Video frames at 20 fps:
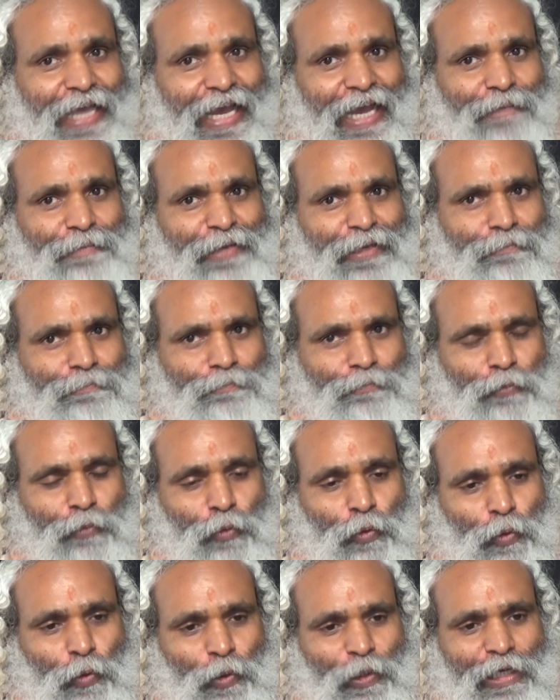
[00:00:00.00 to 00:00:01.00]
having
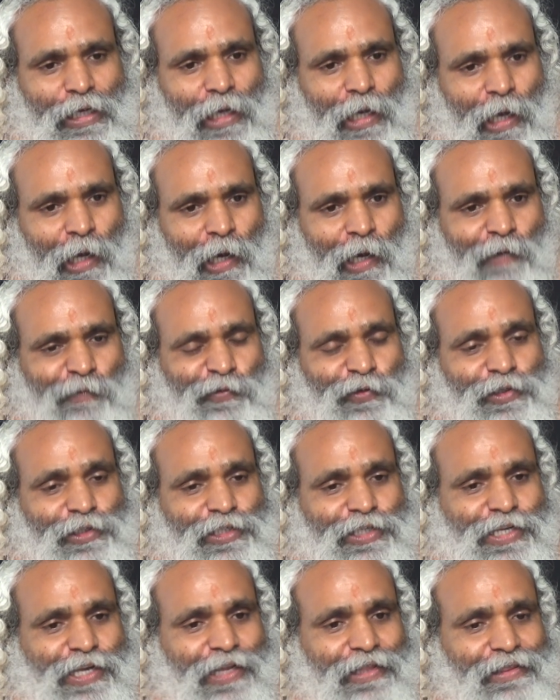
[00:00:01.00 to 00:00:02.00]
full of
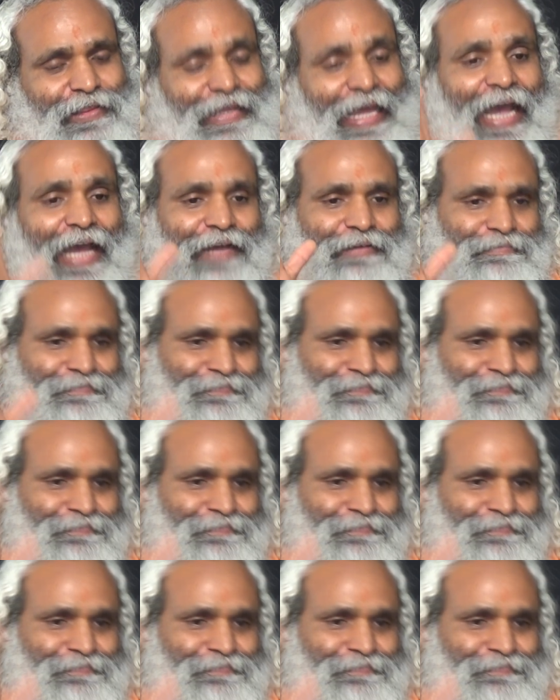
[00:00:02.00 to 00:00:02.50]
Sraddha.